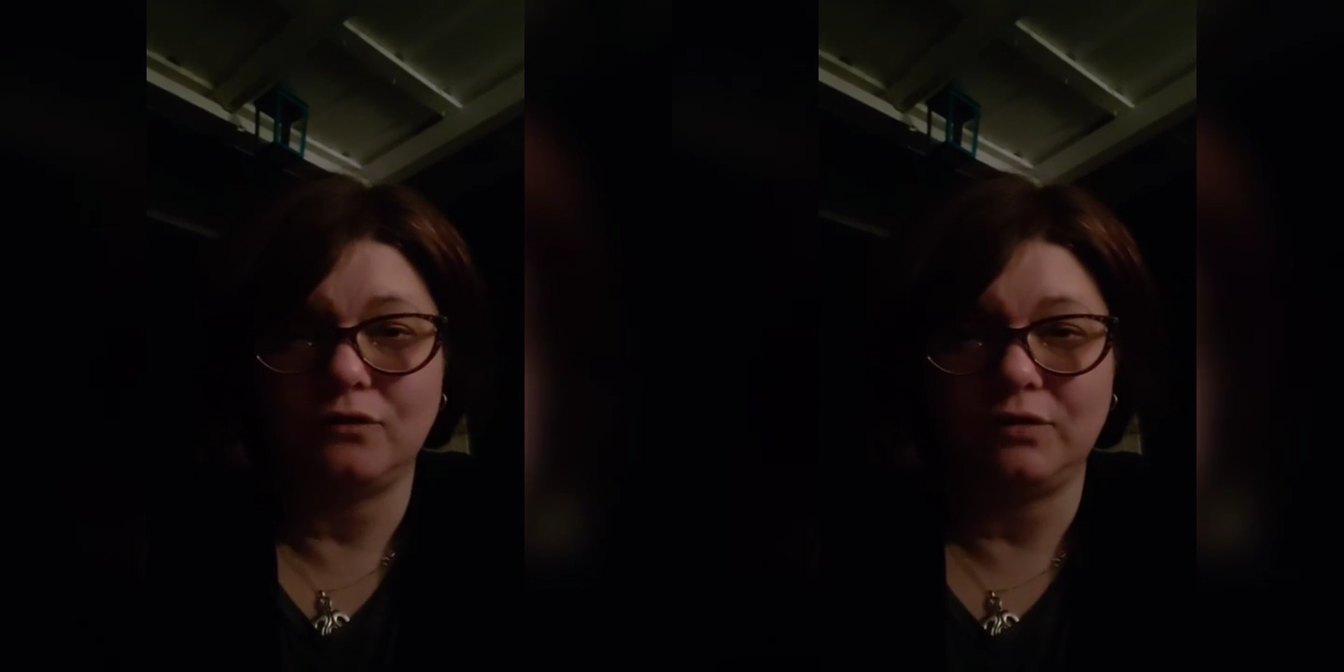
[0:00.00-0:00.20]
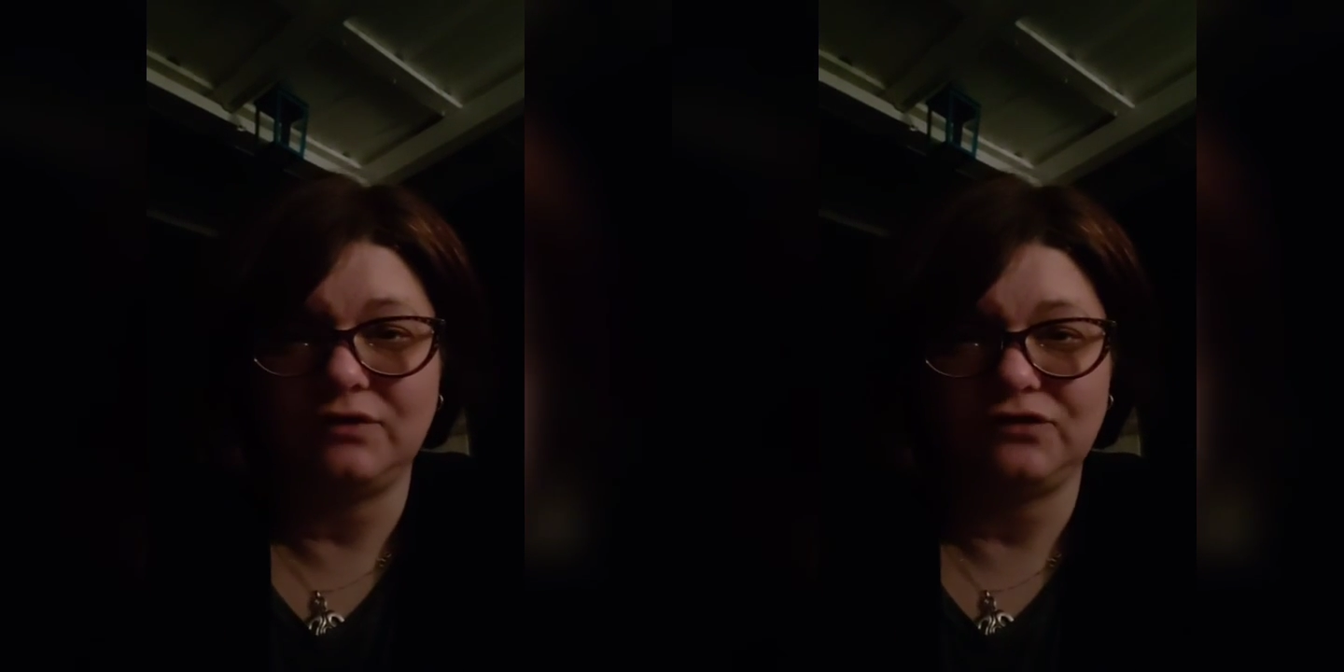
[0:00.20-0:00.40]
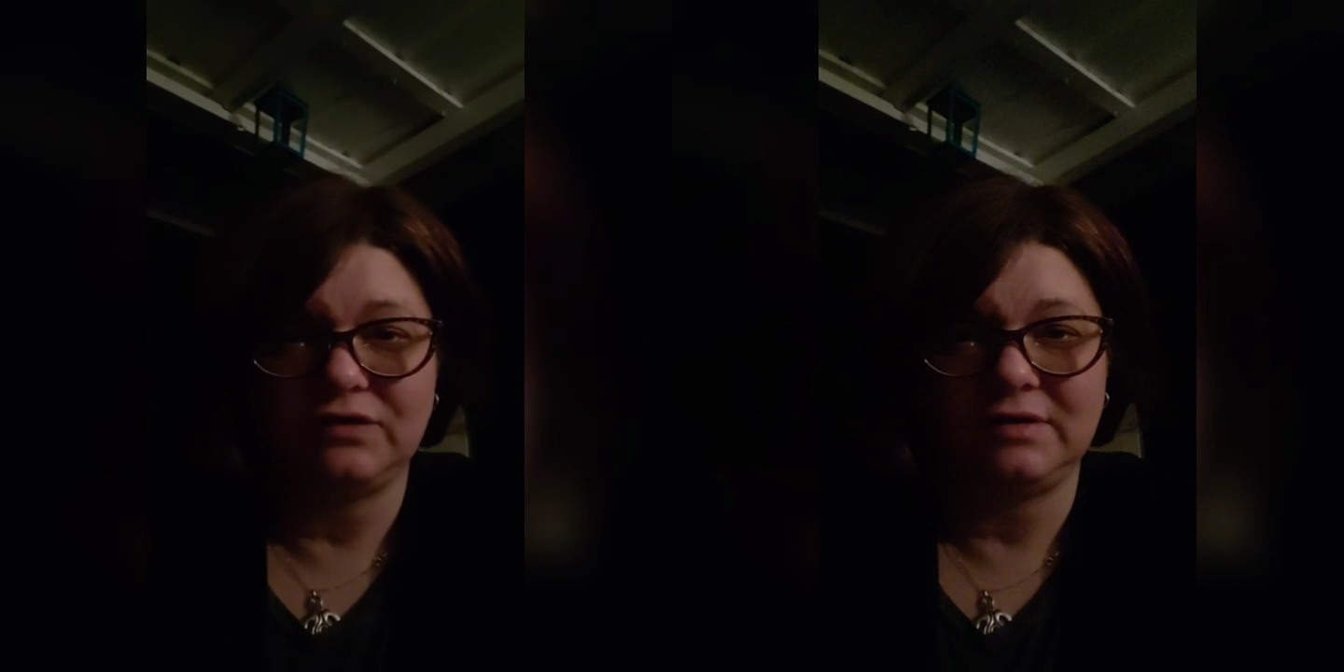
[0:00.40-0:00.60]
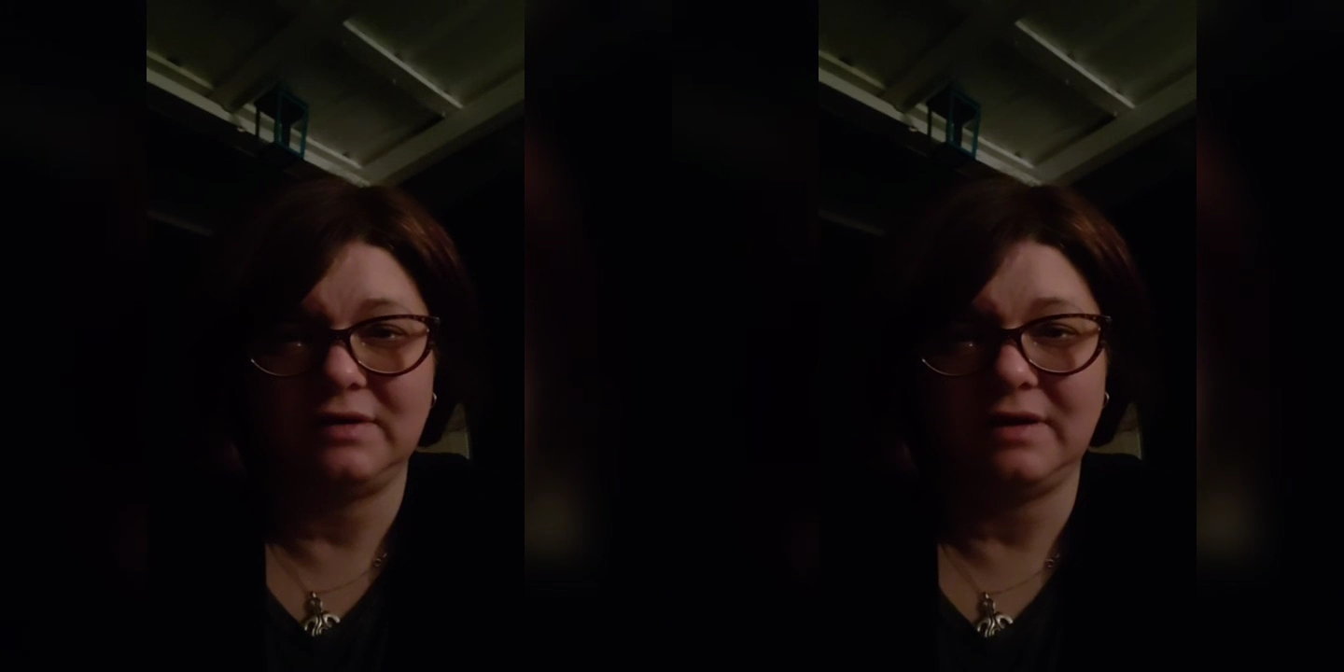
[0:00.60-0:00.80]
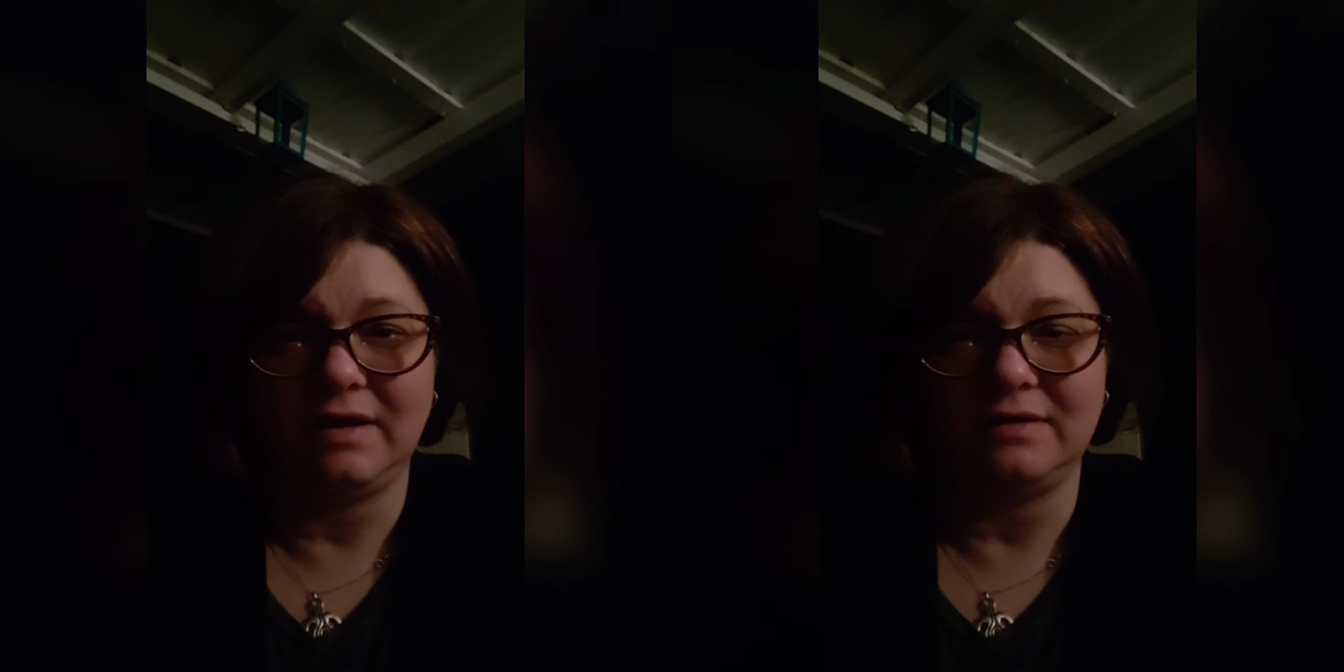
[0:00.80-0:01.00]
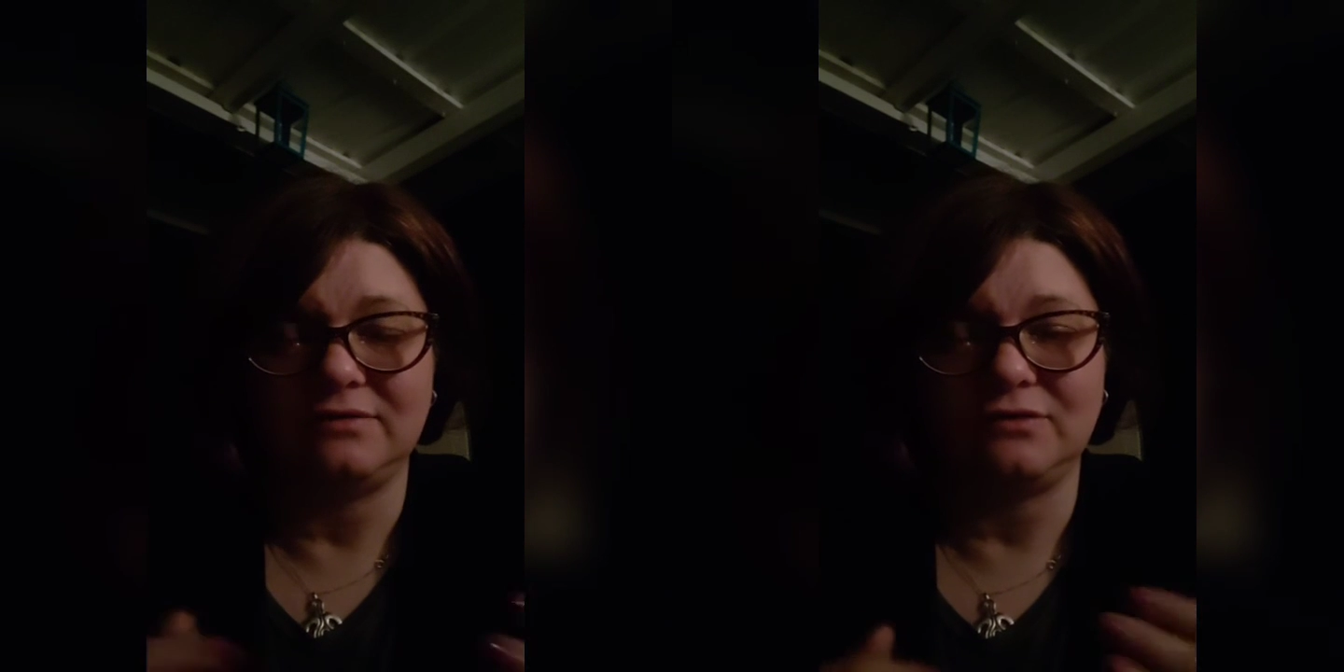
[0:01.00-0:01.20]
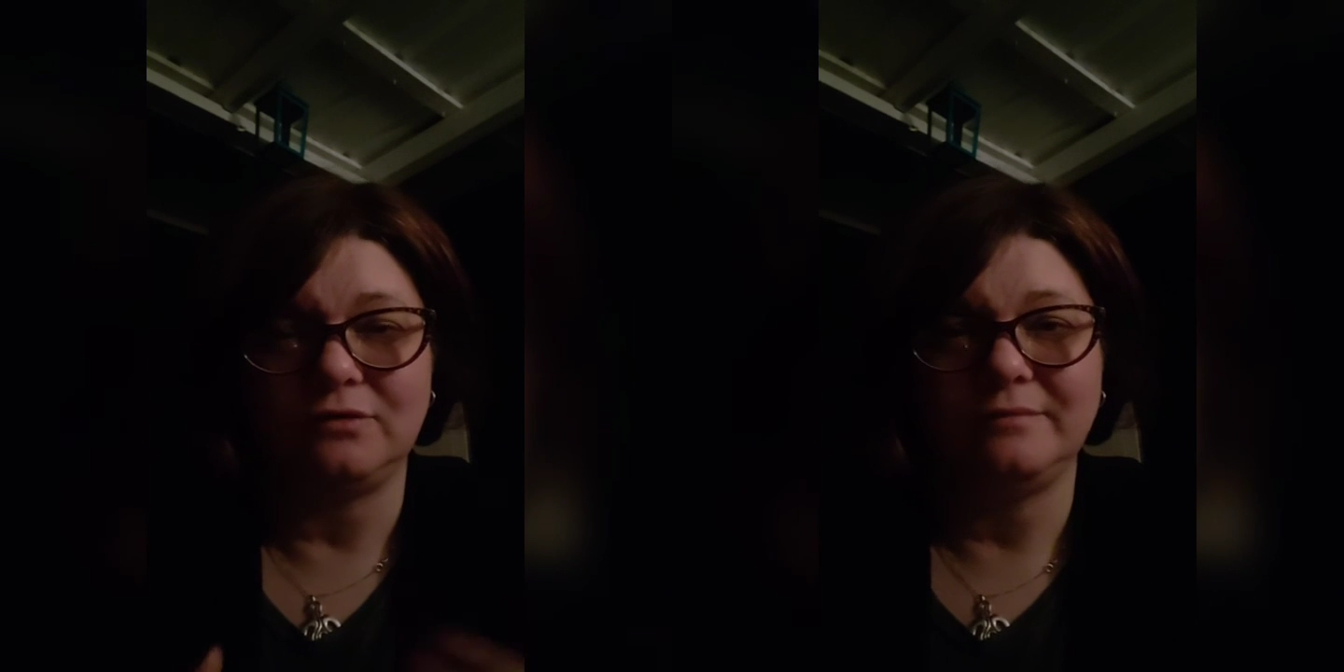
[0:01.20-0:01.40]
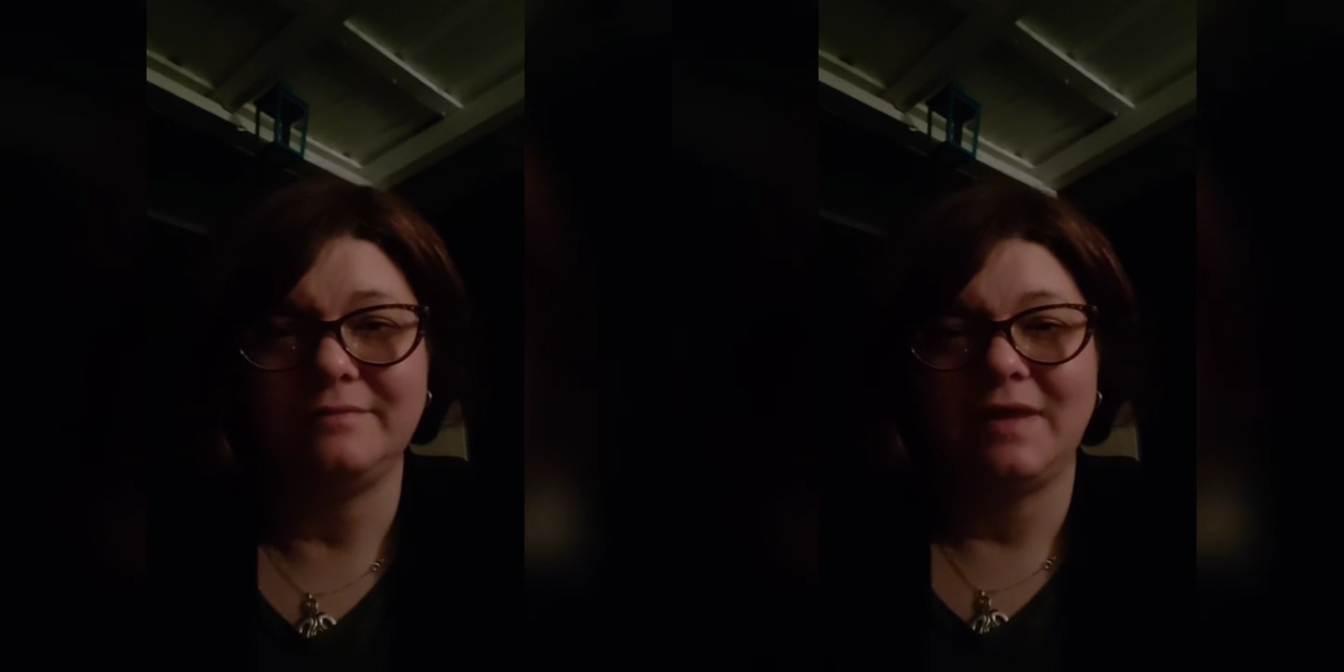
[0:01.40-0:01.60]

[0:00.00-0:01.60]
Christian Easter,